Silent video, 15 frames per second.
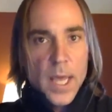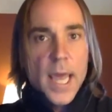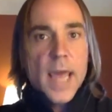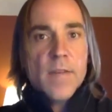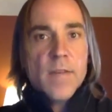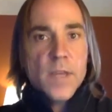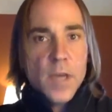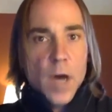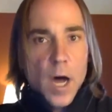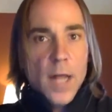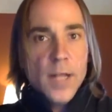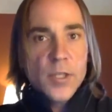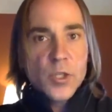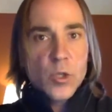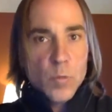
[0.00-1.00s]
And the
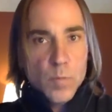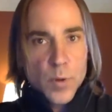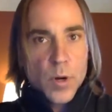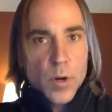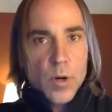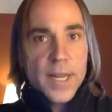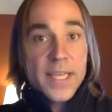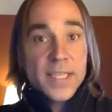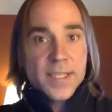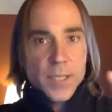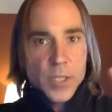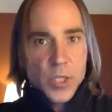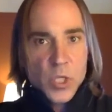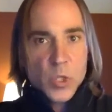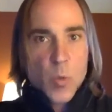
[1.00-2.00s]
Anzu bird is
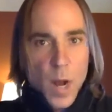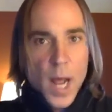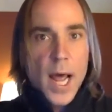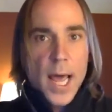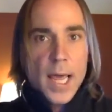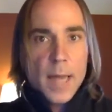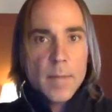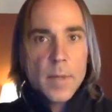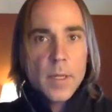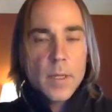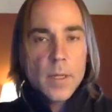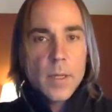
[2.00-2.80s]
described